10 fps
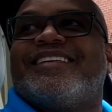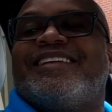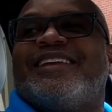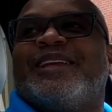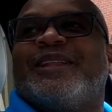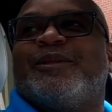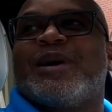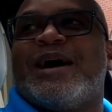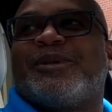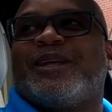you can either
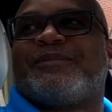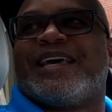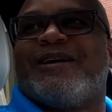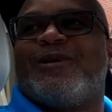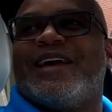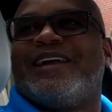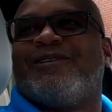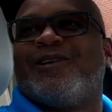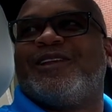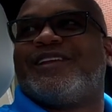pop it up that way,
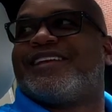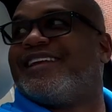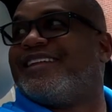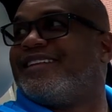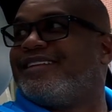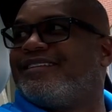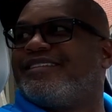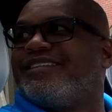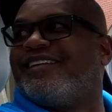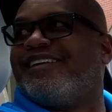or you can,
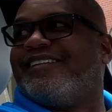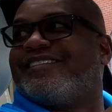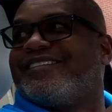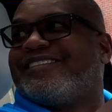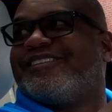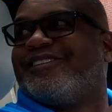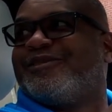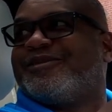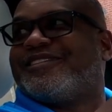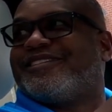
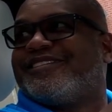oops.